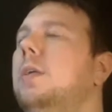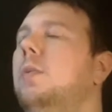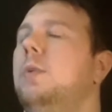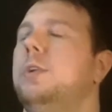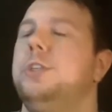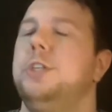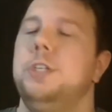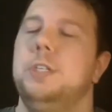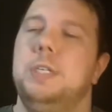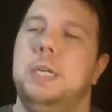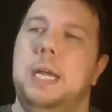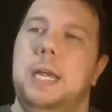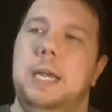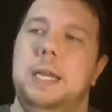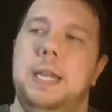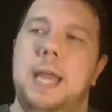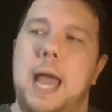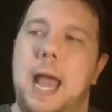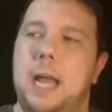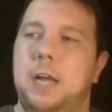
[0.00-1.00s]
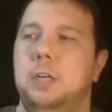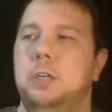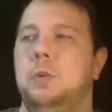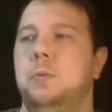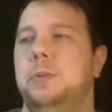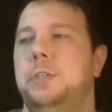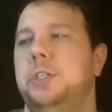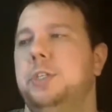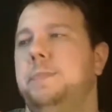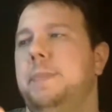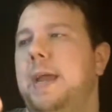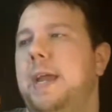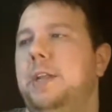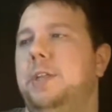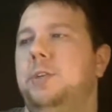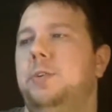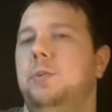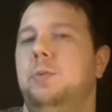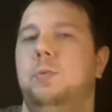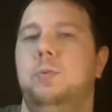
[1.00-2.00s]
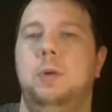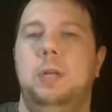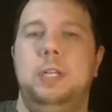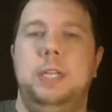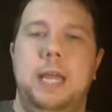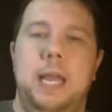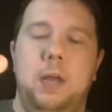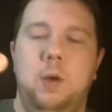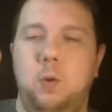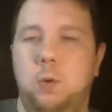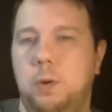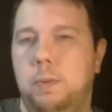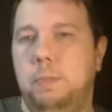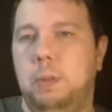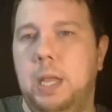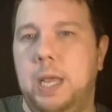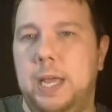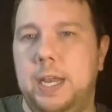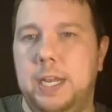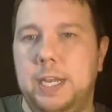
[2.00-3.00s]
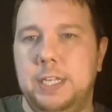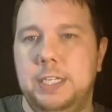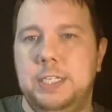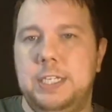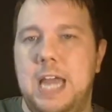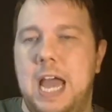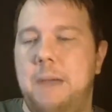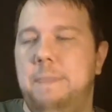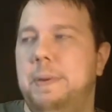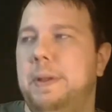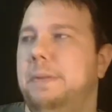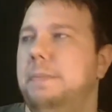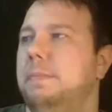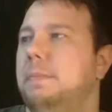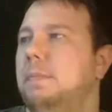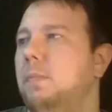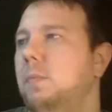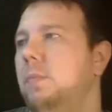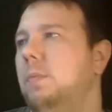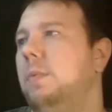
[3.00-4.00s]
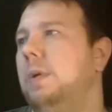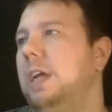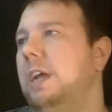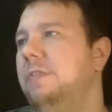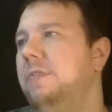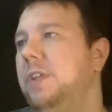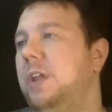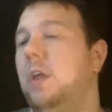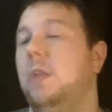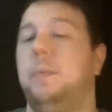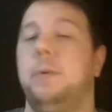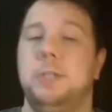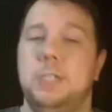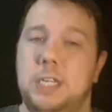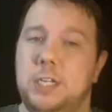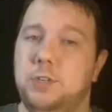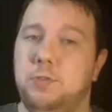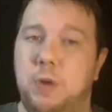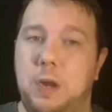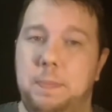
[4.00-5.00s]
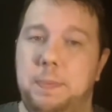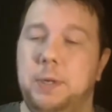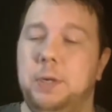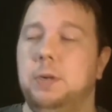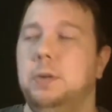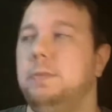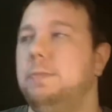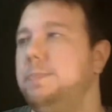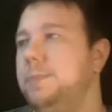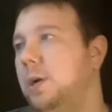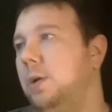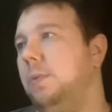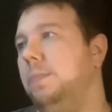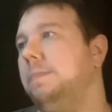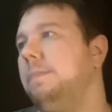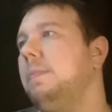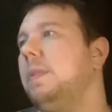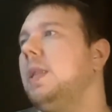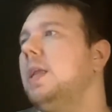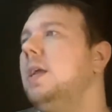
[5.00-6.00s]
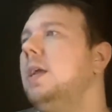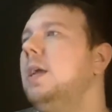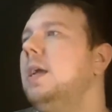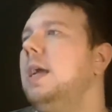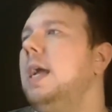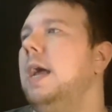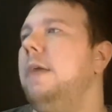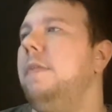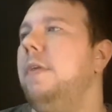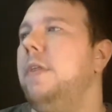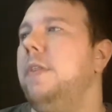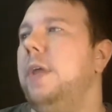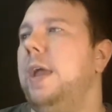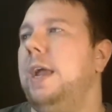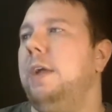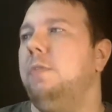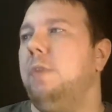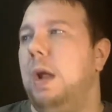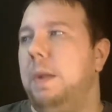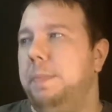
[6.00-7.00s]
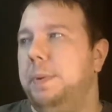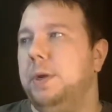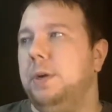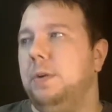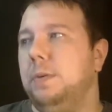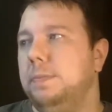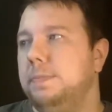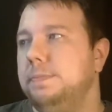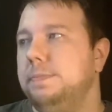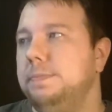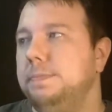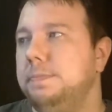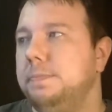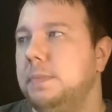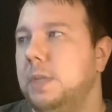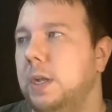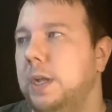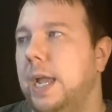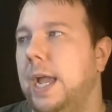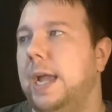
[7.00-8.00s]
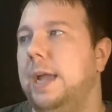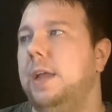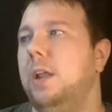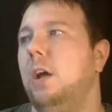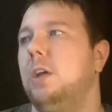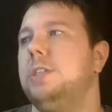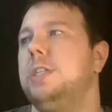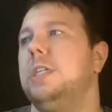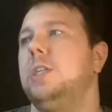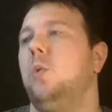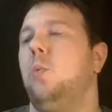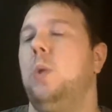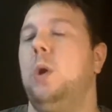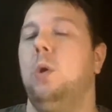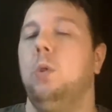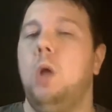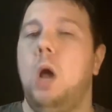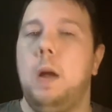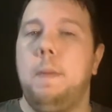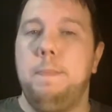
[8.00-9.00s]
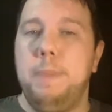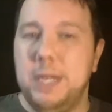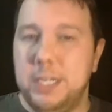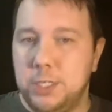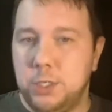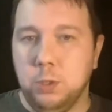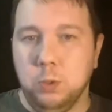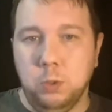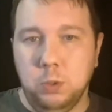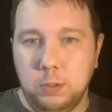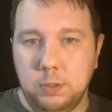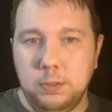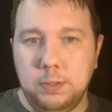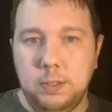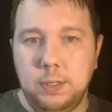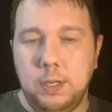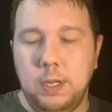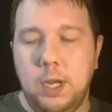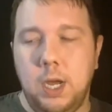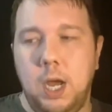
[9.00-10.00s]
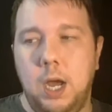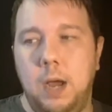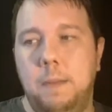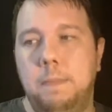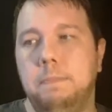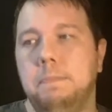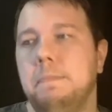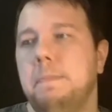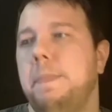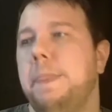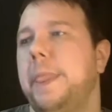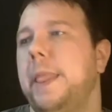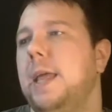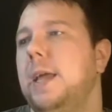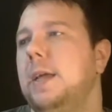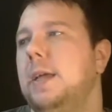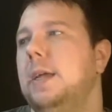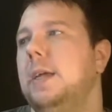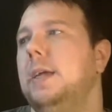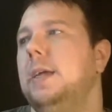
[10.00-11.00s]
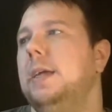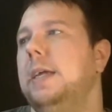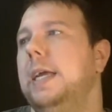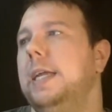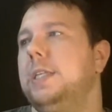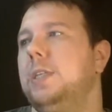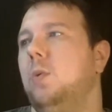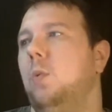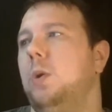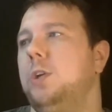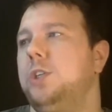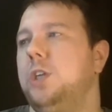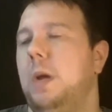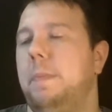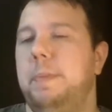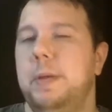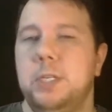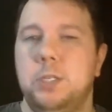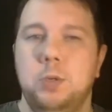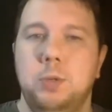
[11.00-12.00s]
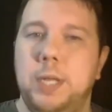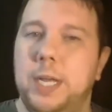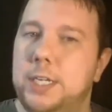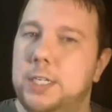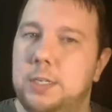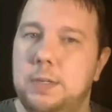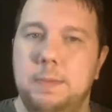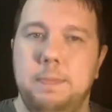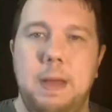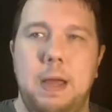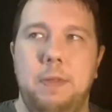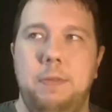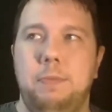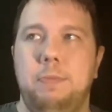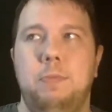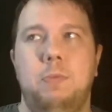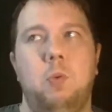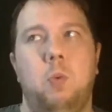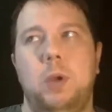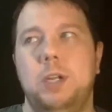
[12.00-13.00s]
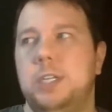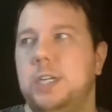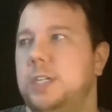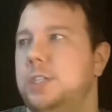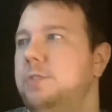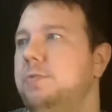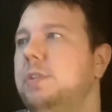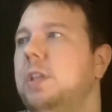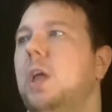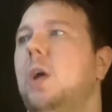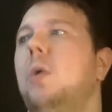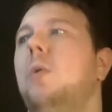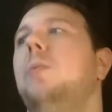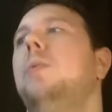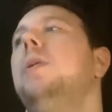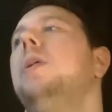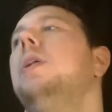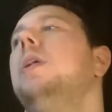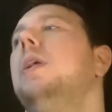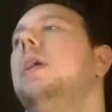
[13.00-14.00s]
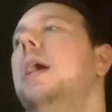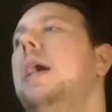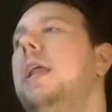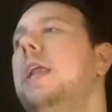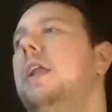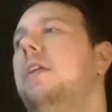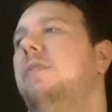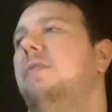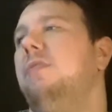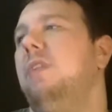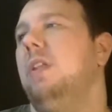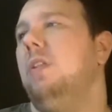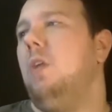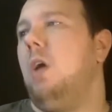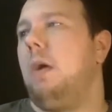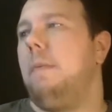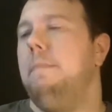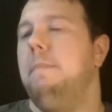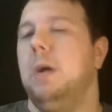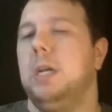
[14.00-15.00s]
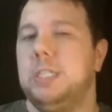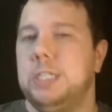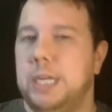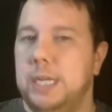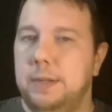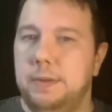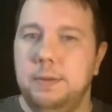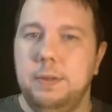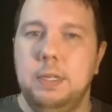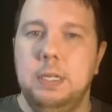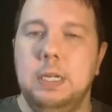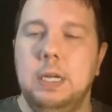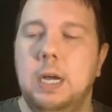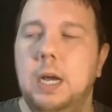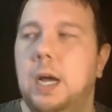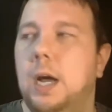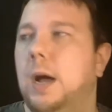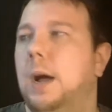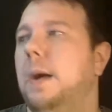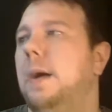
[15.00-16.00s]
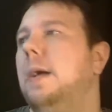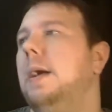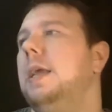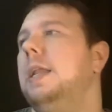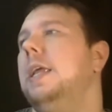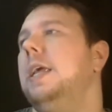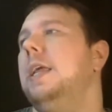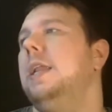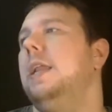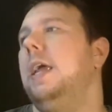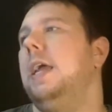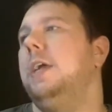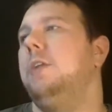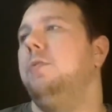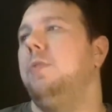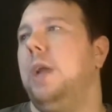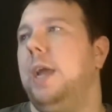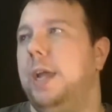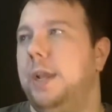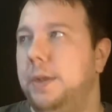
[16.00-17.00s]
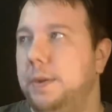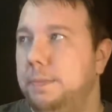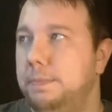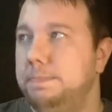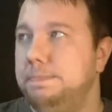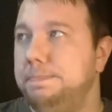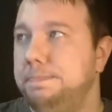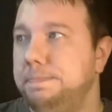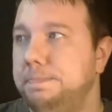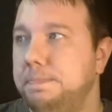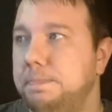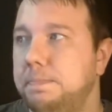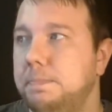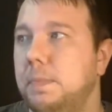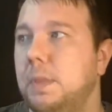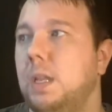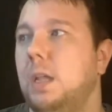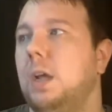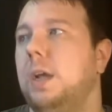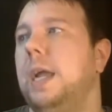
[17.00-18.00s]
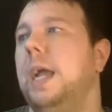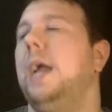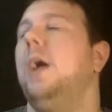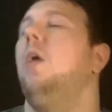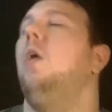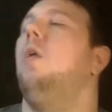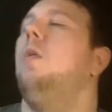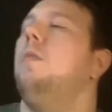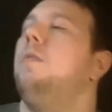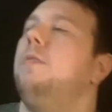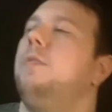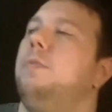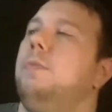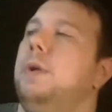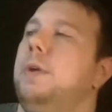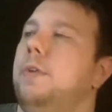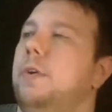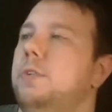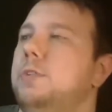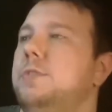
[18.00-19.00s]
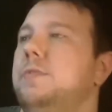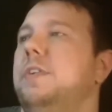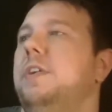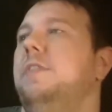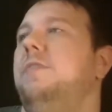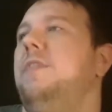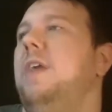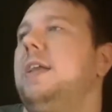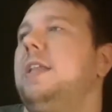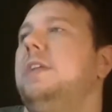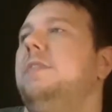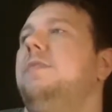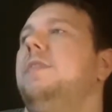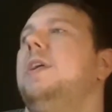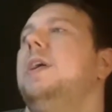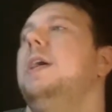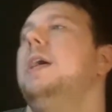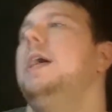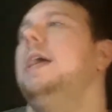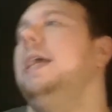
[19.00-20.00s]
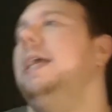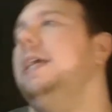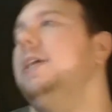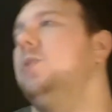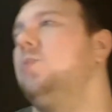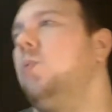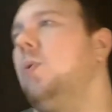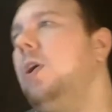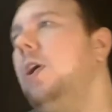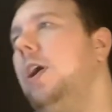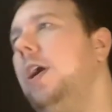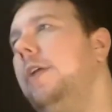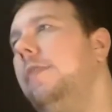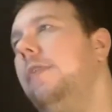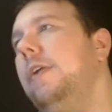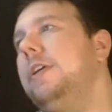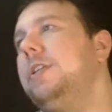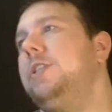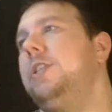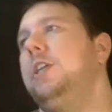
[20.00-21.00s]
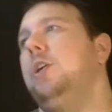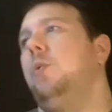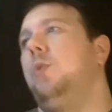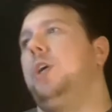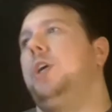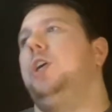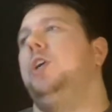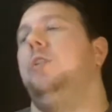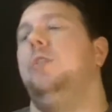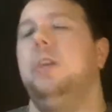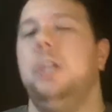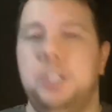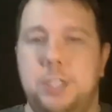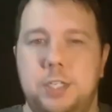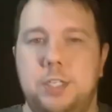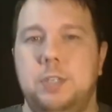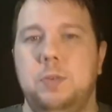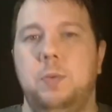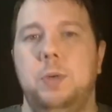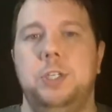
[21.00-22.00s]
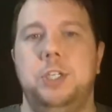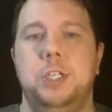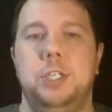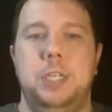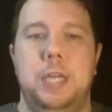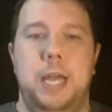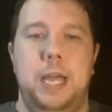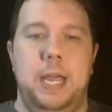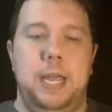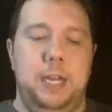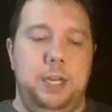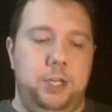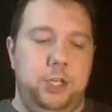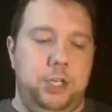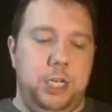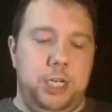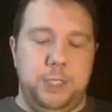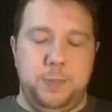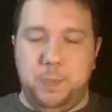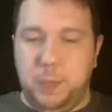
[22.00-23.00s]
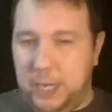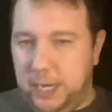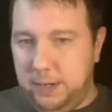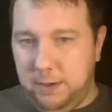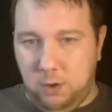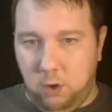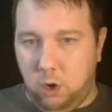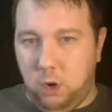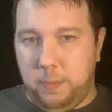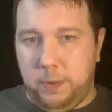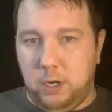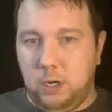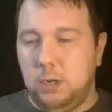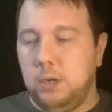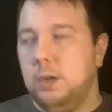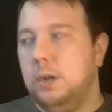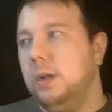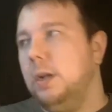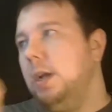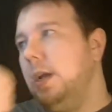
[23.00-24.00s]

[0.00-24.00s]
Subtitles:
which is a dagger which is made to entangle a blade and snap it if the other person has a rapier. So, and then a rapier. Okay, it also has a wheel lock pistol. It's a one-shot pistol, takes about 20 seconds to reload, and then a flintlock musket, and then a grenade. Okay, all three of those are very effective. He is wearing the steel cuirass, which is a chestplate armor.